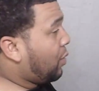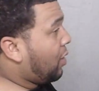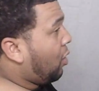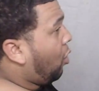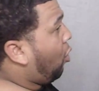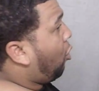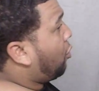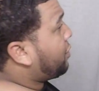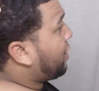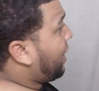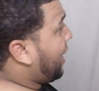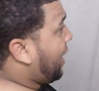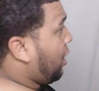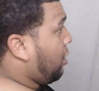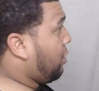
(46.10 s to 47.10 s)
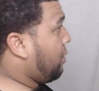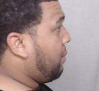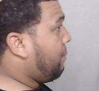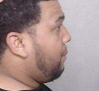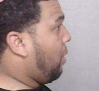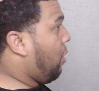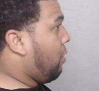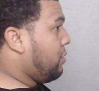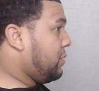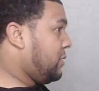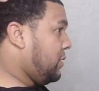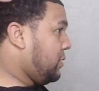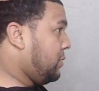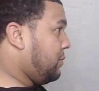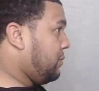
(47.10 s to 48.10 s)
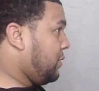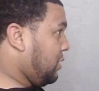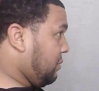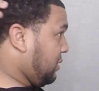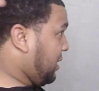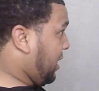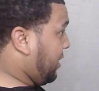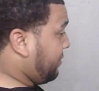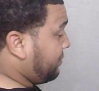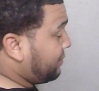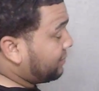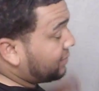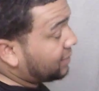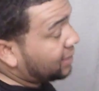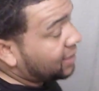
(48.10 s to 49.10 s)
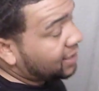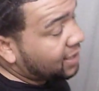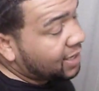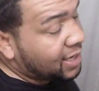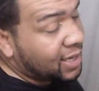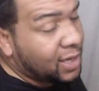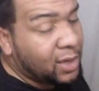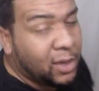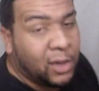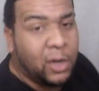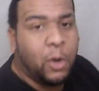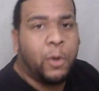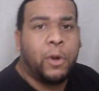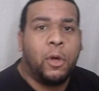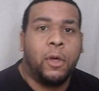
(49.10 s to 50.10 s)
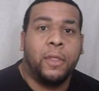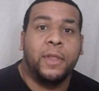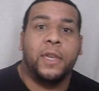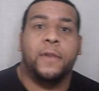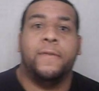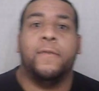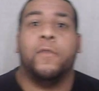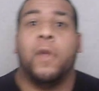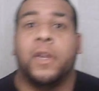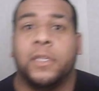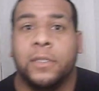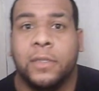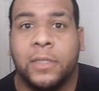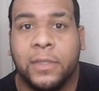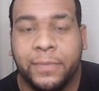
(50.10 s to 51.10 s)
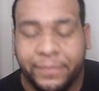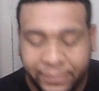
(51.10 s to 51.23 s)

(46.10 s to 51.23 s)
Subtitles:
where all your hair parts, you know what I'm saying? Going all in different directions.